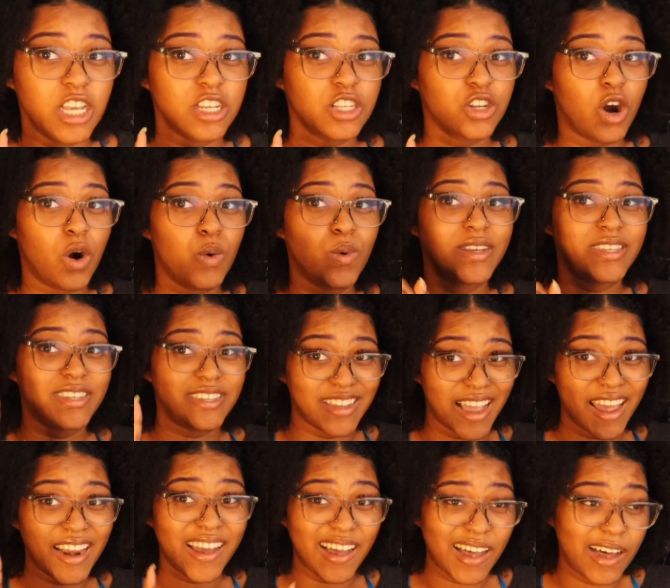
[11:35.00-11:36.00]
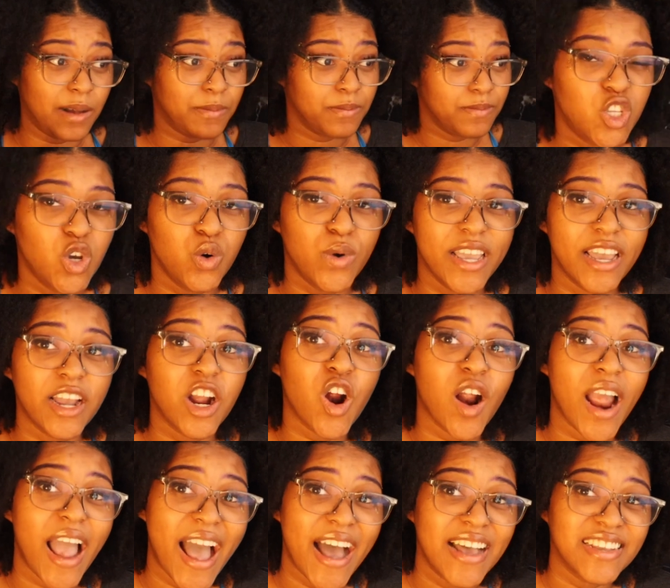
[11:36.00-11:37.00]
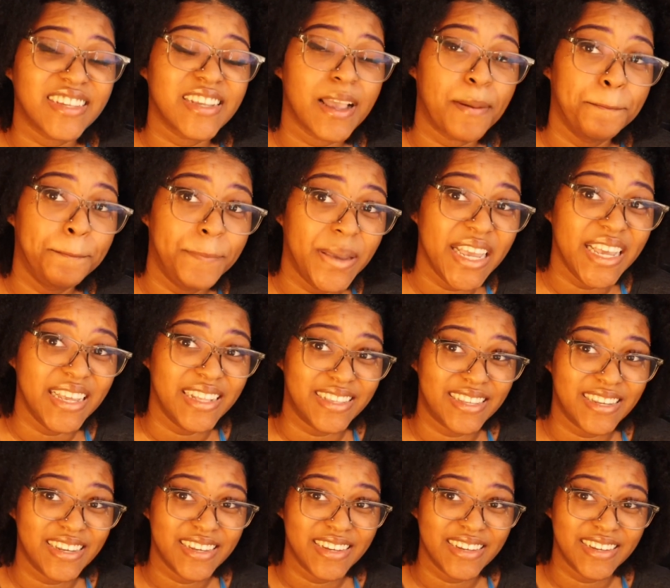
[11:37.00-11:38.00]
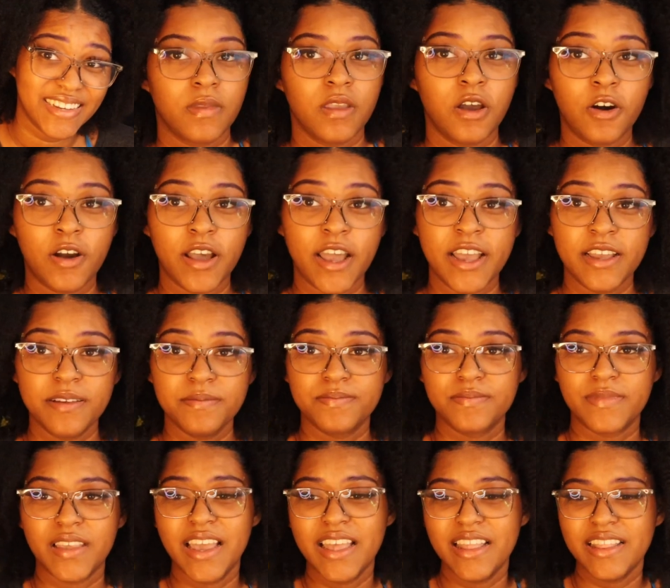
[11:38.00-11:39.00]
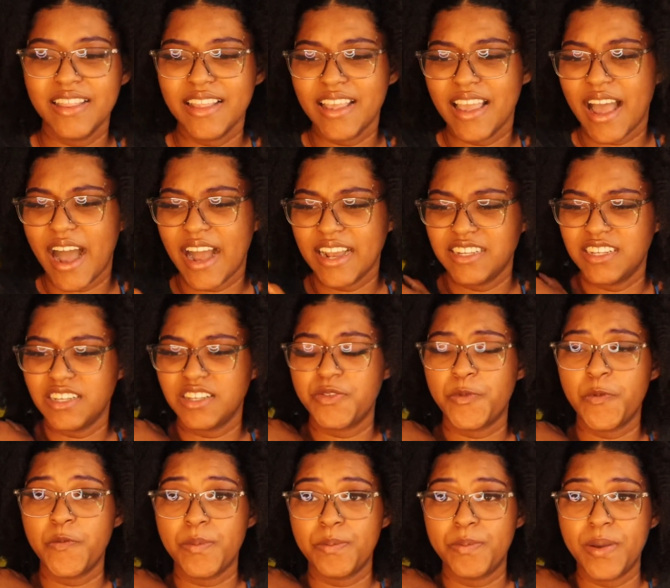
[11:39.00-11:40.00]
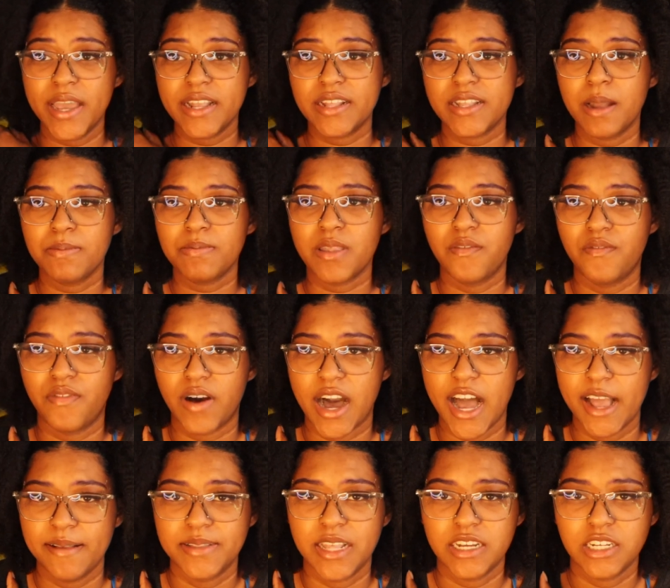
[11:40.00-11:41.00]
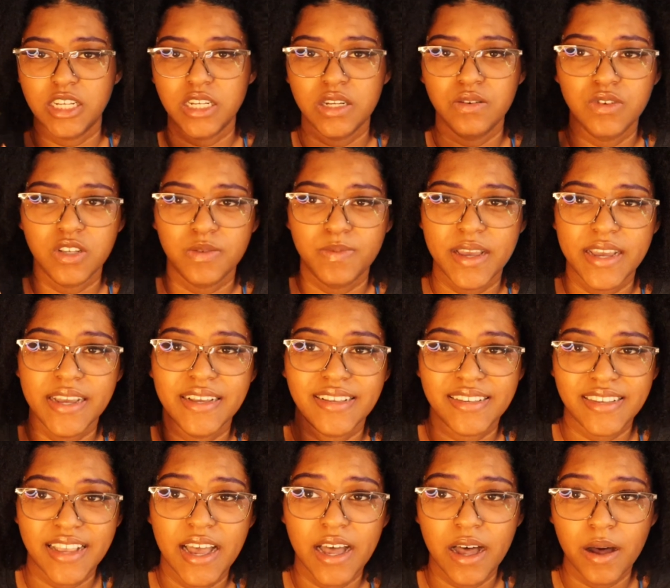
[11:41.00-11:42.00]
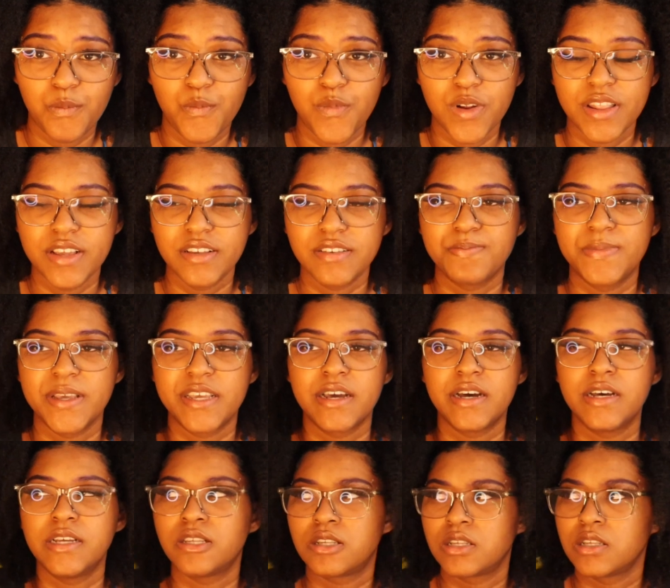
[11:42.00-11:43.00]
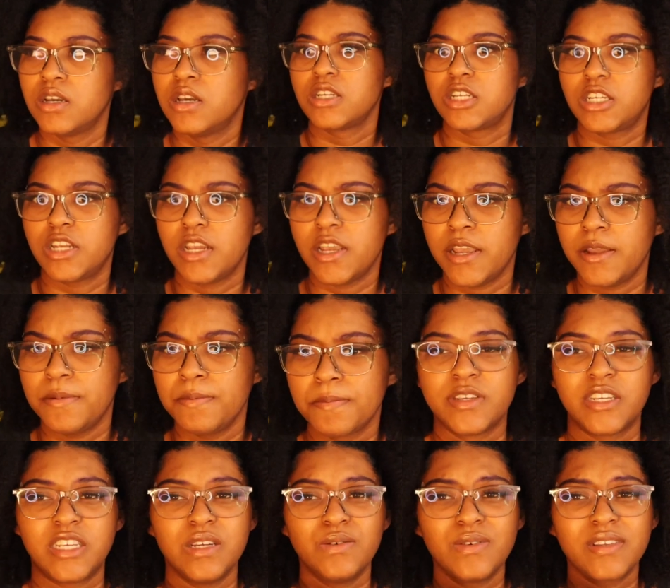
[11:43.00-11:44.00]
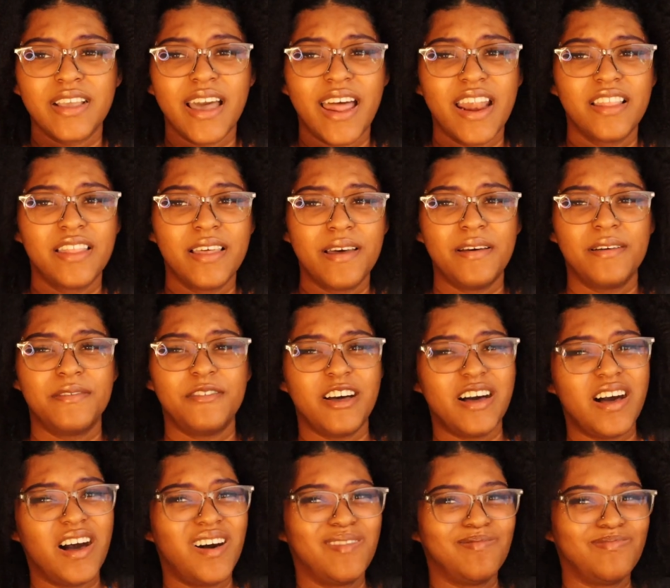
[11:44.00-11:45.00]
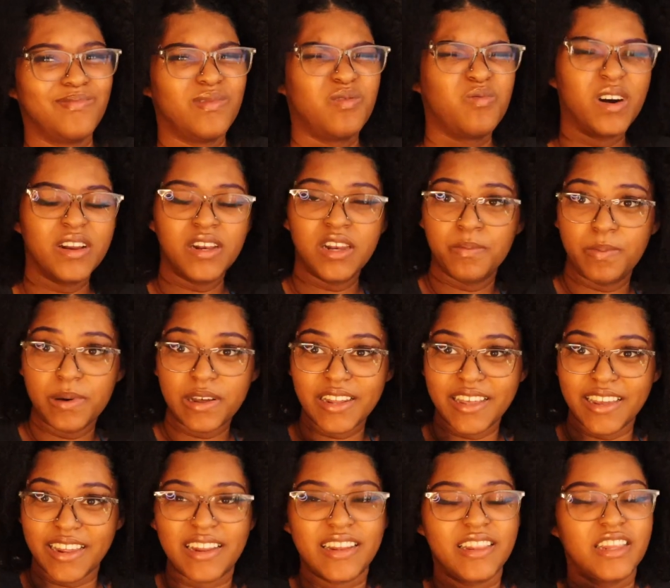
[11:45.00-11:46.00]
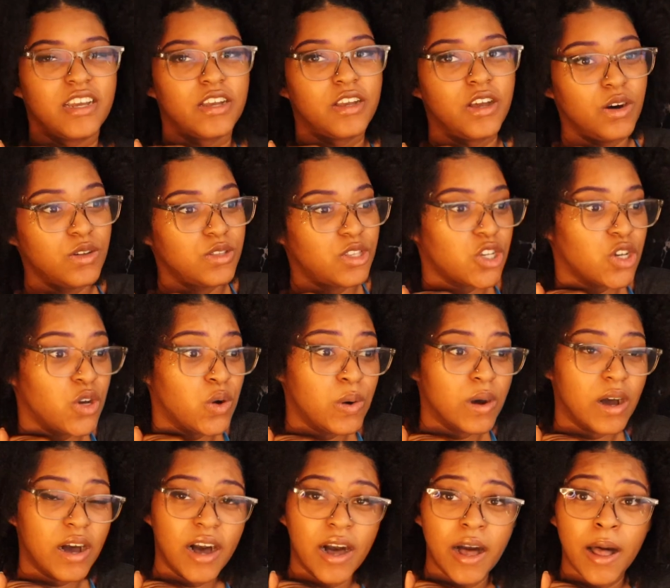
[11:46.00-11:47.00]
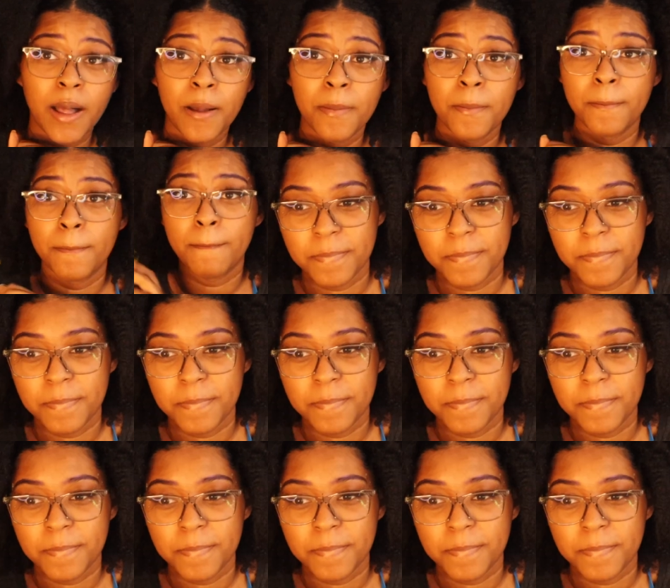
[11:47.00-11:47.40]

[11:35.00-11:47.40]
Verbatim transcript: This girl was set up to get her ass beat, okay? And I just, picked up the vibes that she was being set up for this because she she was kind of the um one to bully, the go-to um